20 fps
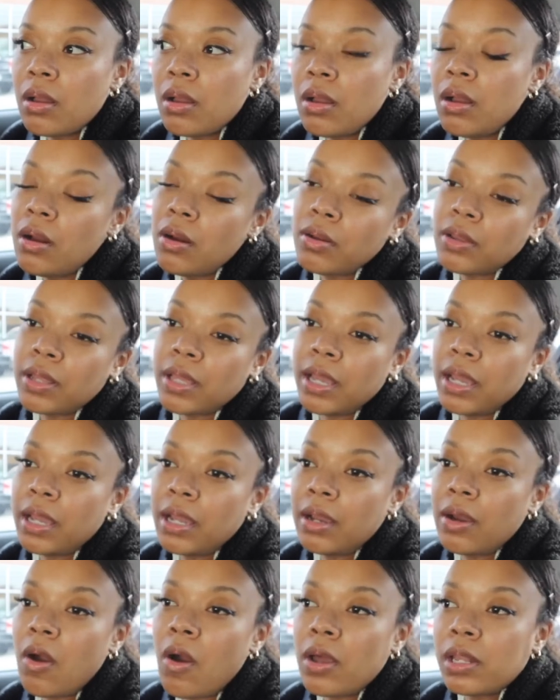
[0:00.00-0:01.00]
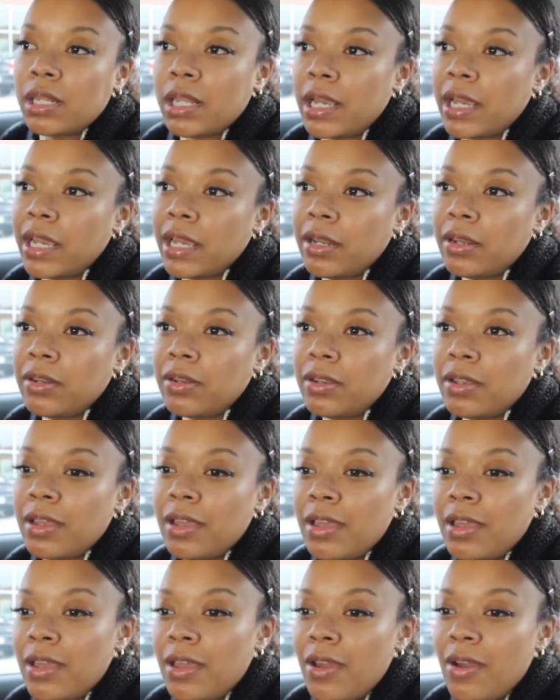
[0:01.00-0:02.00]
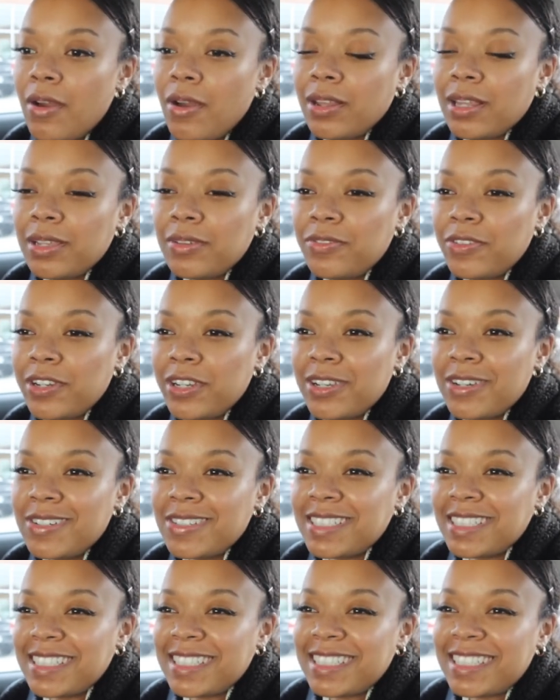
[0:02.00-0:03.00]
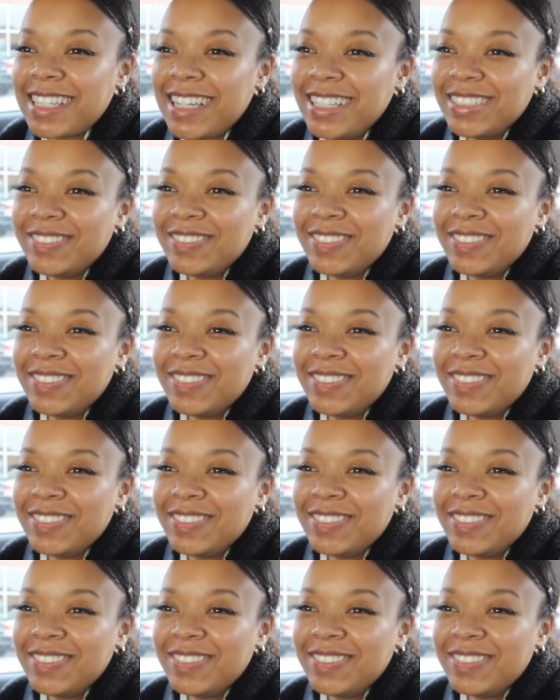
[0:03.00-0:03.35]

Oh, like online online videos and stuff.